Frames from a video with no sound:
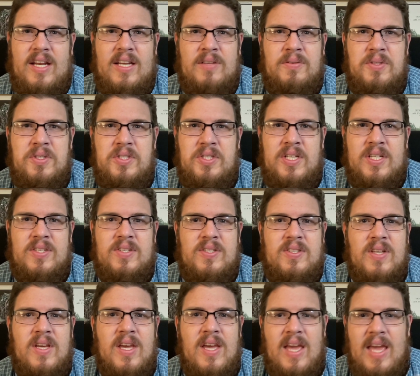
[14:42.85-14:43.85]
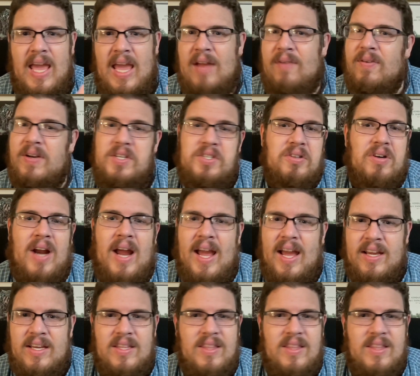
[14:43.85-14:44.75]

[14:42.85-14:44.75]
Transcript: It was just every track,